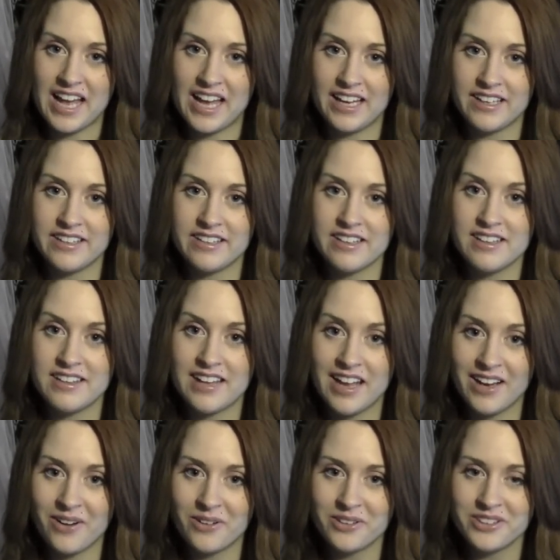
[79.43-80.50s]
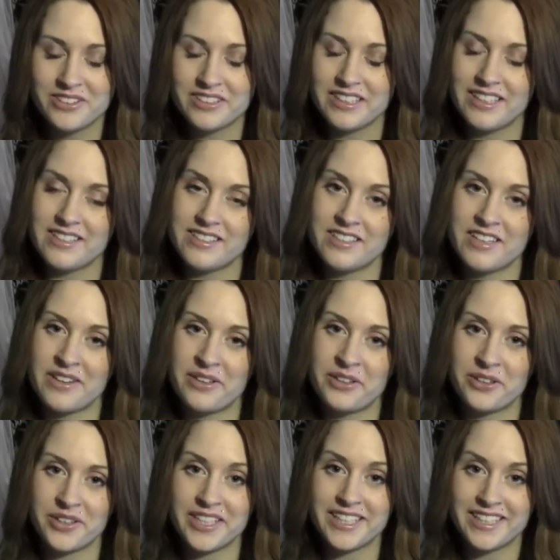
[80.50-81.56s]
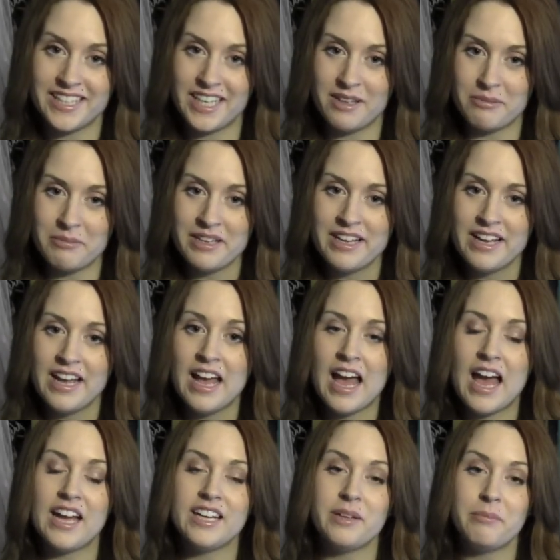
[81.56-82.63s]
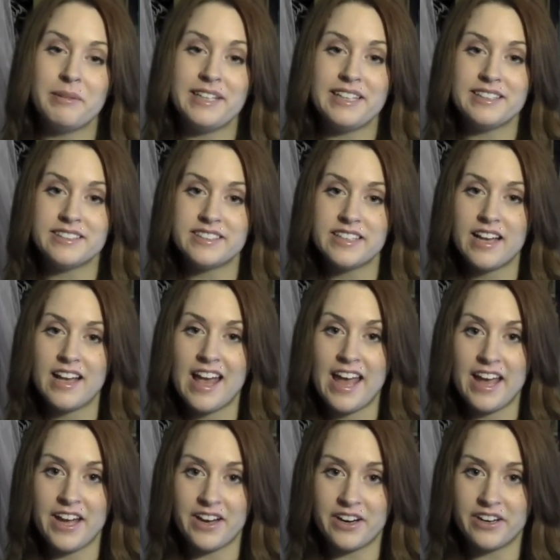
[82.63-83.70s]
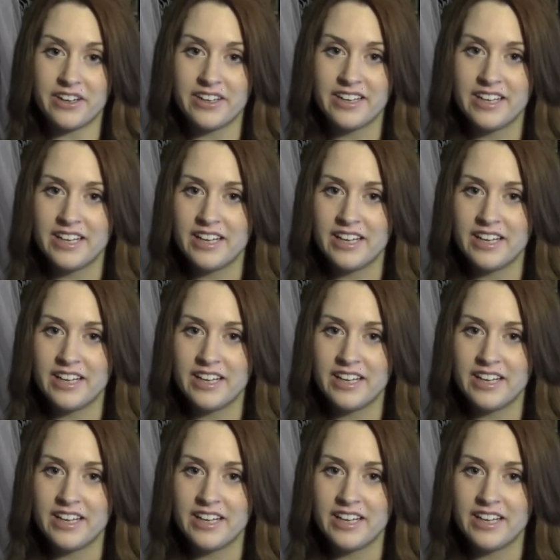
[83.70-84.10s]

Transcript: and Legos is another Greek name and it means hair.